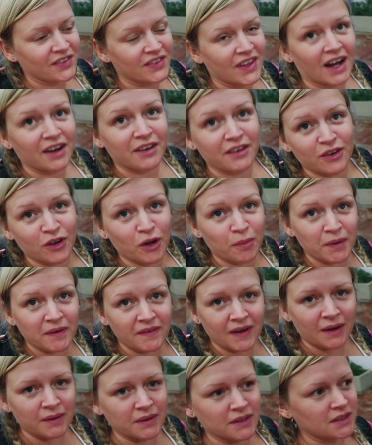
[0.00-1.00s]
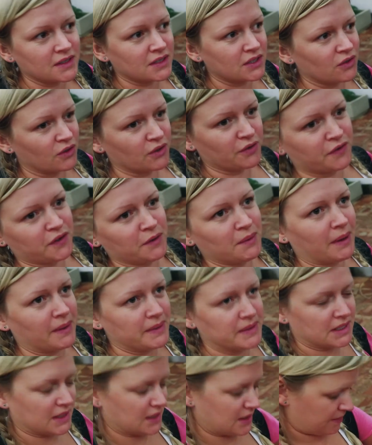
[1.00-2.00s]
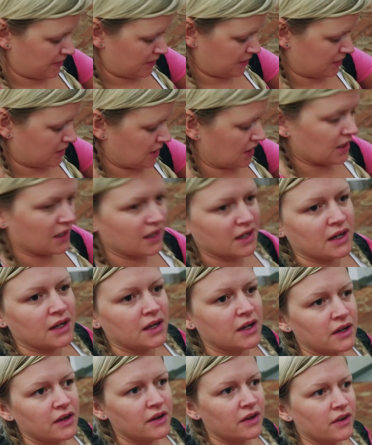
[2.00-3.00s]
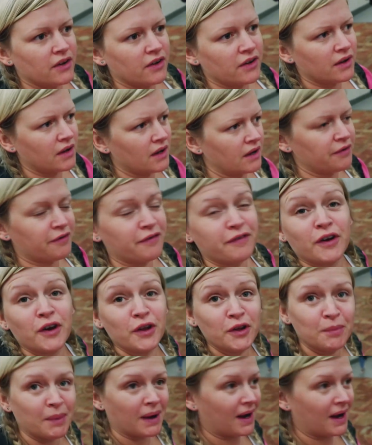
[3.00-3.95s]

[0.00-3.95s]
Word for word: That couple of hours, or few hours, I suppose, flew